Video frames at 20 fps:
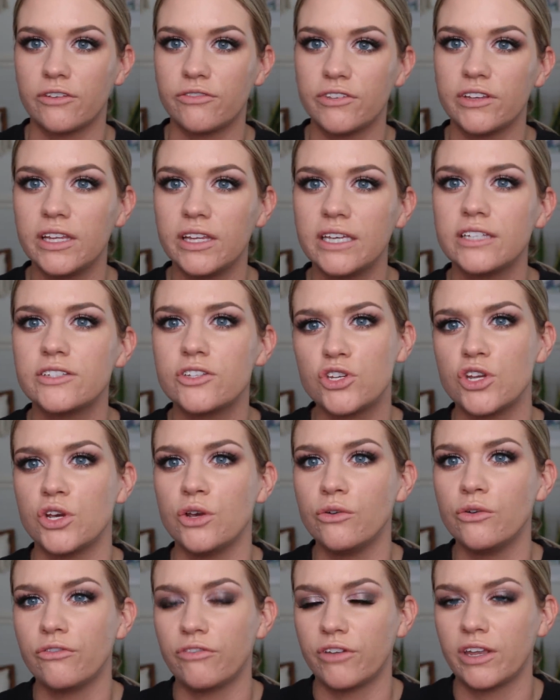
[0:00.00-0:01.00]
I feel like it's
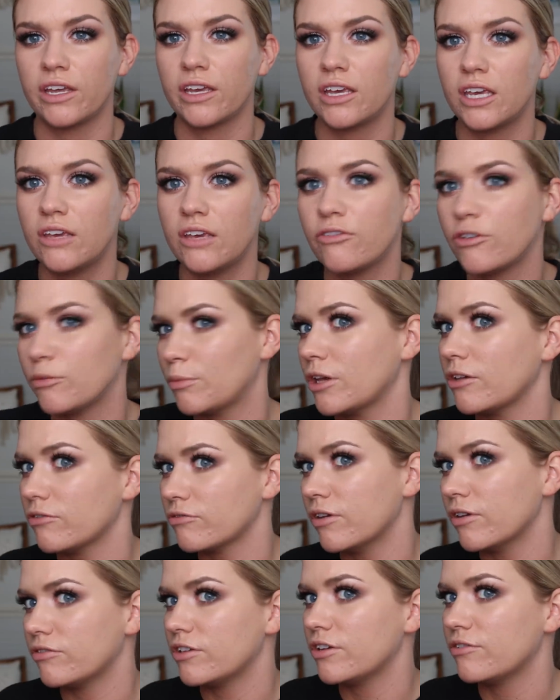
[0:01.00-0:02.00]
too finicky for being
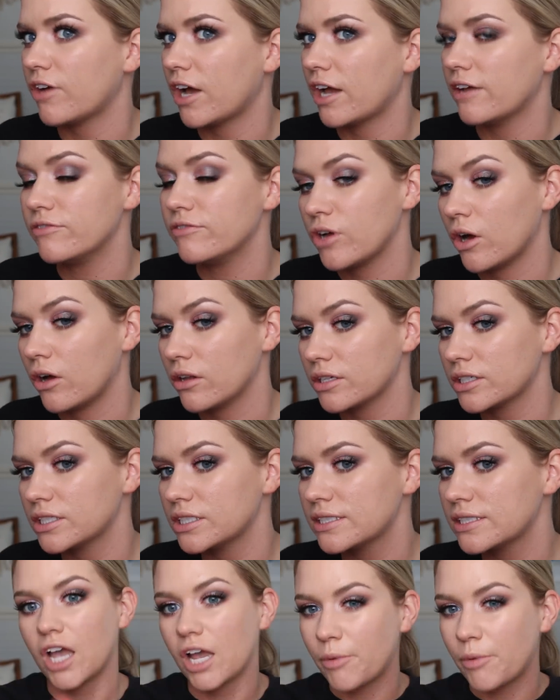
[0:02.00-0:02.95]
$55.